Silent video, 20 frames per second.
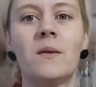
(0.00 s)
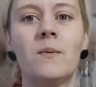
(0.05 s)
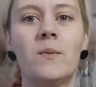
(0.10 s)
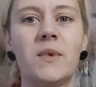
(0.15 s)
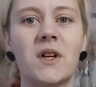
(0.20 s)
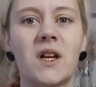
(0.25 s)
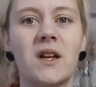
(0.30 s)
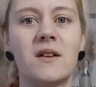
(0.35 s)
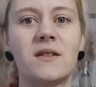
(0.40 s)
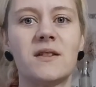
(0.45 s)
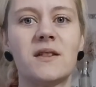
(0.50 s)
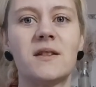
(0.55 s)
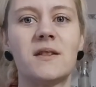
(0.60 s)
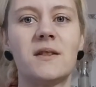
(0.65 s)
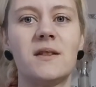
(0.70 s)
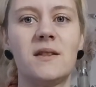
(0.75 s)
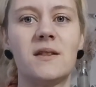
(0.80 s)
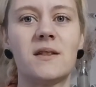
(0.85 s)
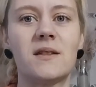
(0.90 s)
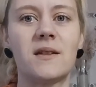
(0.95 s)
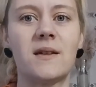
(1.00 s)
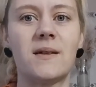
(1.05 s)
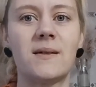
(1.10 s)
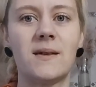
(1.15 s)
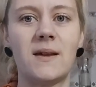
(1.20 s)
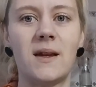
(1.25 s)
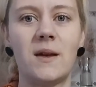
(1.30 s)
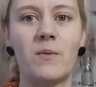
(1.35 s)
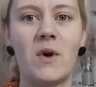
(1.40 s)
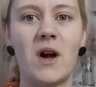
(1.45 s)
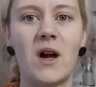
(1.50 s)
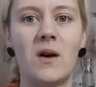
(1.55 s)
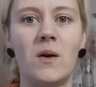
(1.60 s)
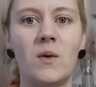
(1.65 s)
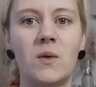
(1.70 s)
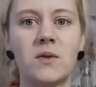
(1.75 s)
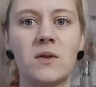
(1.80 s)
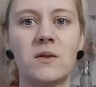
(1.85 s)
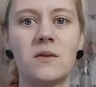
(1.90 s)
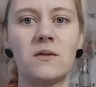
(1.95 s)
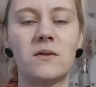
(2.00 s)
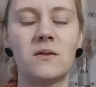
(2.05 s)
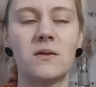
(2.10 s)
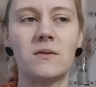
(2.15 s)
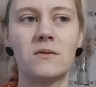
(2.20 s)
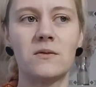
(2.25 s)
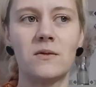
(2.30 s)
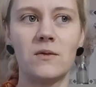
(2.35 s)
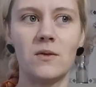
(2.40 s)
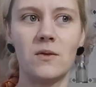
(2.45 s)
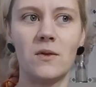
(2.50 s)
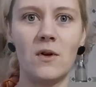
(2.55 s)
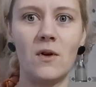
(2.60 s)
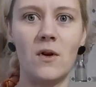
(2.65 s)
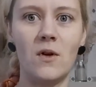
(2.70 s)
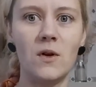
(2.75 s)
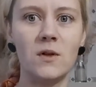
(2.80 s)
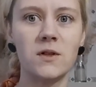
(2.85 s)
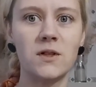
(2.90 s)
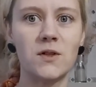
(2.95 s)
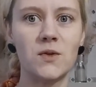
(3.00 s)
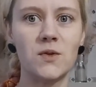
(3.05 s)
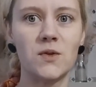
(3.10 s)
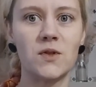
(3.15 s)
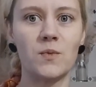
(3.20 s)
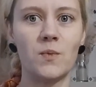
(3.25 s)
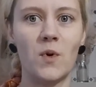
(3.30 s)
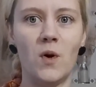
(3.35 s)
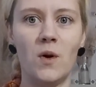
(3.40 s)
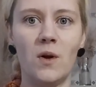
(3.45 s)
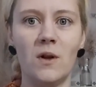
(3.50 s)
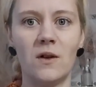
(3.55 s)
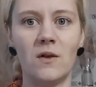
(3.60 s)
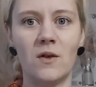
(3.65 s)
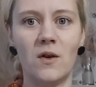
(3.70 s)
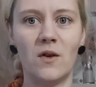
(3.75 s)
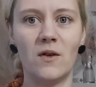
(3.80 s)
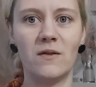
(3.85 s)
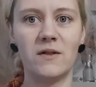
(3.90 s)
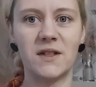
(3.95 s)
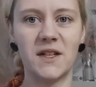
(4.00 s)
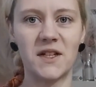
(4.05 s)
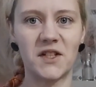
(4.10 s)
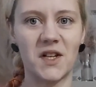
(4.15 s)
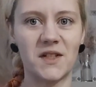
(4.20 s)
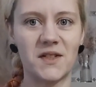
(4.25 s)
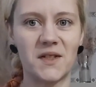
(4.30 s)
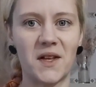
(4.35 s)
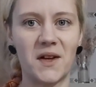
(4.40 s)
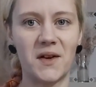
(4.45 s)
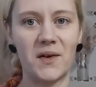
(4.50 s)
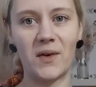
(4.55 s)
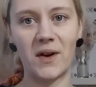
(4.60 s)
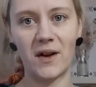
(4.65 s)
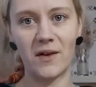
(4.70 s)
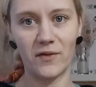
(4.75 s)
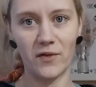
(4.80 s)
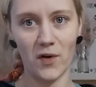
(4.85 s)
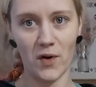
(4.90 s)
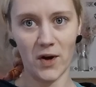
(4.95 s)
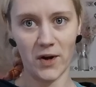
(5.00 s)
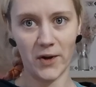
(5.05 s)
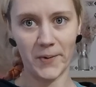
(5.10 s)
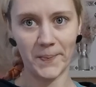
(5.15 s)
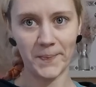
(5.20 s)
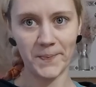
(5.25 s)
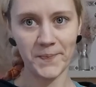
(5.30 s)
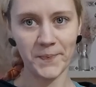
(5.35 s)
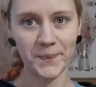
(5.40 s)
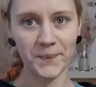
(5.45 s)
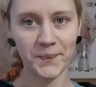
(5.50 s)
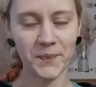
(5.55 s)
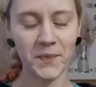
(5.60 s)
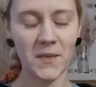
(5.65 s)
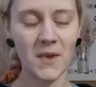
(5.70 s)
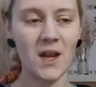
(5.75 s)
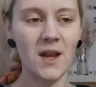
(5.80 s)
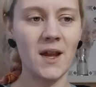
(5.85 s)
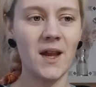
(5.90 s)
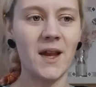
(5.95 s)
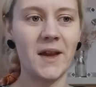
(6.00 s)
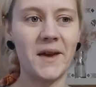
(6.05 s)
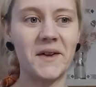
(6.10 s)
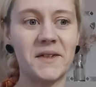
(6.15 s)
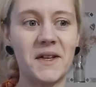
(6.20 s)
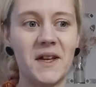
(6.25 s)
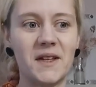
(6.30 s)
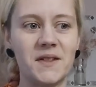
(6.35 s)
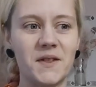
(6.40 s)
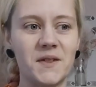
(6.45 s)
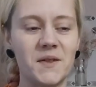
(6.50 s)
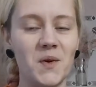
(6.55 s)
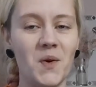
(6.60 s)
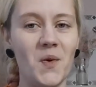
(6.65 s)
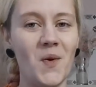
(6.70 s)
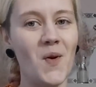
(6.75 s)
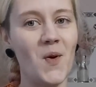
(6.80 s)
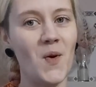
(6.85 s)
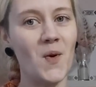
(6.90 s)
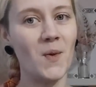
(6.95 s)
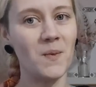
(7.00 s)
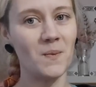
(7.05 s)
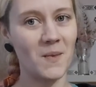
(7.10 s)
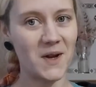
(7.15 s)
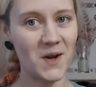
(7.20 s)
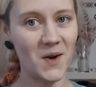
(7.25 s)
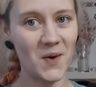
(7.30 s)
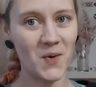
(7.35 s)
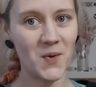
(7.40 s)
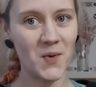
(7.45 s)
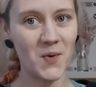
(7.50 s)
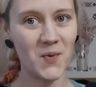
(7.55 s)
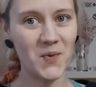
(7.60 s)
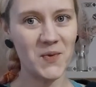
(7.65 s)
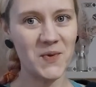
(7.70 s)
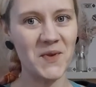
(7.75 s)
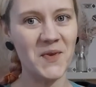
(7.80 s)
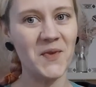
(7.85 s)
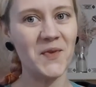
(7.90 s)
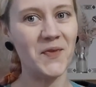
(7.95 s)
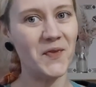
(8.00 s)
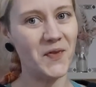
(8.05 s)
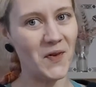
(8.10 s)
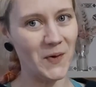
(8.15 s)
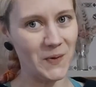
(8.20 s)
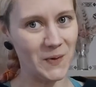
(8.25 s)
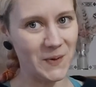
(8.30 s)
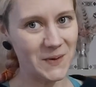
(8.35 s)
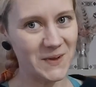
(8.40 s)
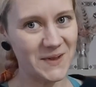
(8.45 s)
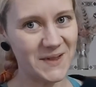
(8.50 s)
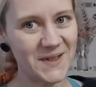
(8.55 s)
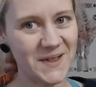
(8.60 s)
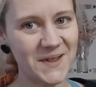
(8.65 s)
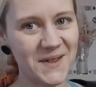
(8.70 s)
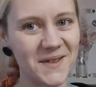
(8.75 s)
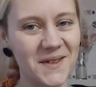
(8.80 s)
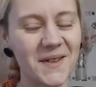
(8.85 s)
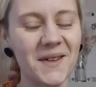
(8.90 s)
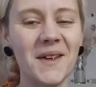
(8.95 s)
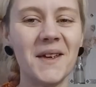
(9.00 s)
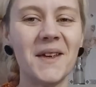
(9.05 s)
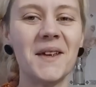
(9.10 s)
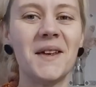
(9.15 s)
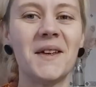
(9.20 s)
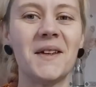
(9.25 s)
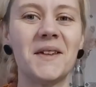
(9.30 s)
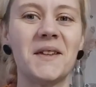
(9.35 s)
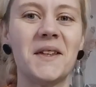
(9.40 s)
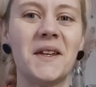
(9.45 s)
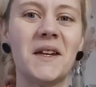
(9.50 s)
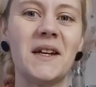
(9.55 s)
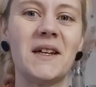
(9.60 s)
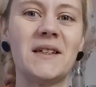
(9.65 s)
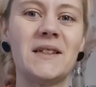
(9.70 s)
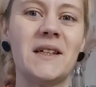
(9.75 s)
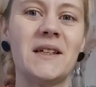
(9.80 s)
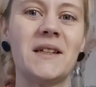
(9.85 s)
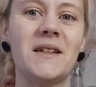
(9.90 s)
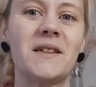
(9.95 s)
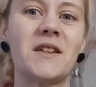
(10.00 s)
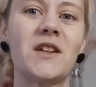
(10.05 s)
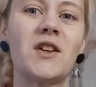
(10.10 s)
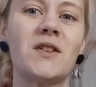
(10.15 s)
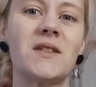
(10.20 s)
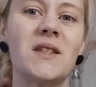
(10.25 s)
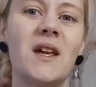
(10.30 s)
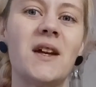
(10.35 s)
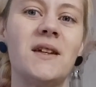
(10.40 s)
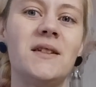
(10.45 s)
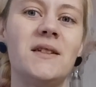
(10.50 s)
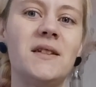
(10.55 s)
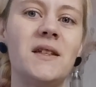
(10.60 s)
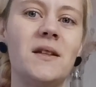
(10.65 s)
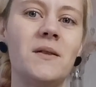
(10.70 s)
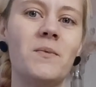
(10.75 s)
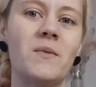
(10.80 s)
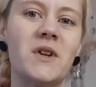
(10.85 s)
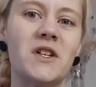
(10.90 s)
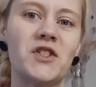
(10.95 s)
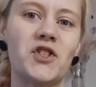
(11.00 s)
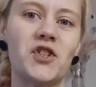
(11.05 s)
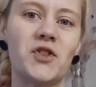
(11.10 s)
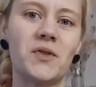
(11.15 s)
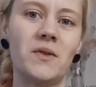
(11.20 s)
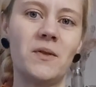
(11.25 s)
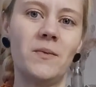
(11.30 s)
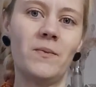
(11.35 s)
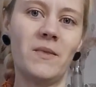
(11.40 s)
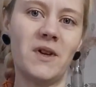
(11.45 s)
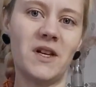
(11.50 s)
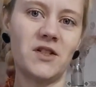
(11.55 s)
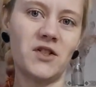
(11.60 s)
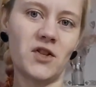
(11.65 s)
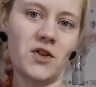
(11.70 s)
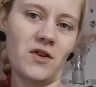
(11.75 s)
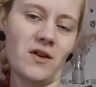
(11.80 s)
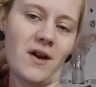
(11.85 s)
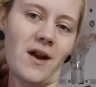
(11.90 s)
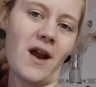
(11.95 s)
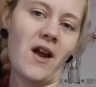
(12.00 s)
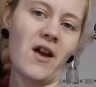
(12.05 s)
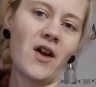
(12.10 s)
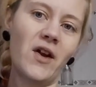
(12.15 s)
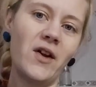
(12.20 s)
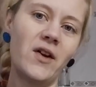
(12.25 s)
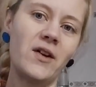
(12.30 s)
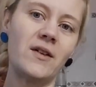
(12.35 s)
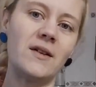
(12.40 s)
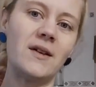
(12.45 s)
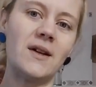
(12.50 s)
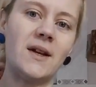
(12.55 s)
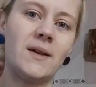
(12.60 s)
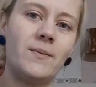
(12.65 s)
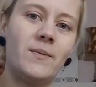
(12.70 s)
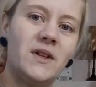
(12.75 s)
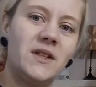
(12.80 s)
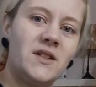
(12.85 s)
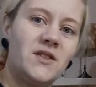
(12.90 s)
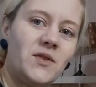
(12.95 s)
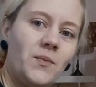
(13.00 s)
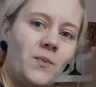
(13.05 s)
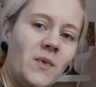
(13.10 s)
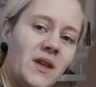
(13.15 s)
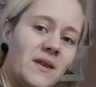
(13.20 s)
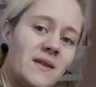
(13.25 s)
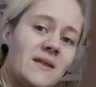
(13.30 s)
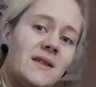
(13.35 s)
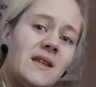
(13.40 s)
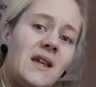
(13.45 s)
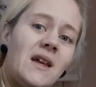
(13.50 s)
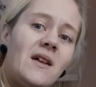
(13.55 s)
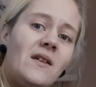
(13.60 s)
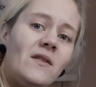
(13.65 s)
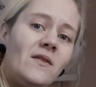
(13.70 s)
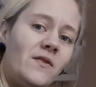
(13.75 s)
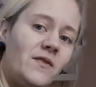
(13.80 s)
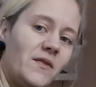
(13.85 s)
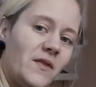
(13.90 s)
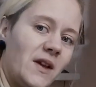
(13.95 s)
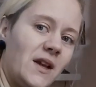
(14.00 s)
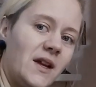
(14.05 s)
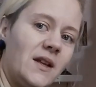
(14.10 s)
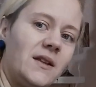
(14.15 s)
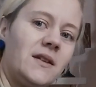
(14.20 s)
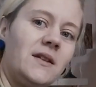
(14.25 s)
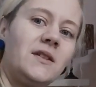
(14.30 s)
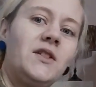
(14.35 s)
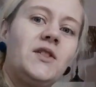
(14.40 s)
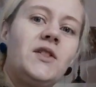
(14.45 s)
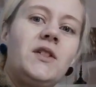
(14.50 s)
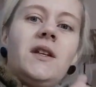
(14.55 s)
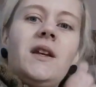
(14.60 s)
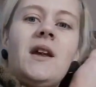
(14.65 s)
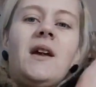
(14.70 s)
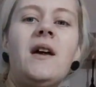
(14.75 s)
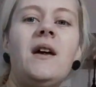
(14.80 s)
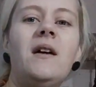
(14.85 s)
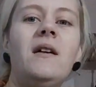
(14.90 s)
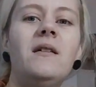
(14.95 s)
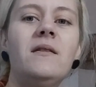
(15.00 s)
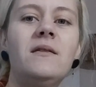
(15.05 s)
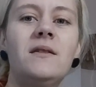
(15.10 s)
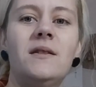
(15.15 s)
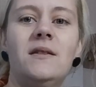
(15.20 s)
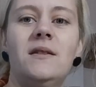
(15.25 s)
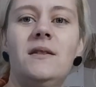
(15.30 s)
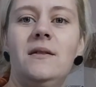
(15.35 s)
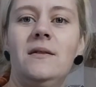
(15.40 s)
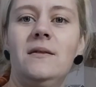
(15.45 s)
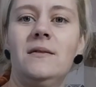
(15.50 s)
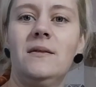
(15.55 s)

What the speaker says: because this came out all too small over the chest area for her. And that's all my own fault that I did it, because I didn't match her, I matched myself, and she has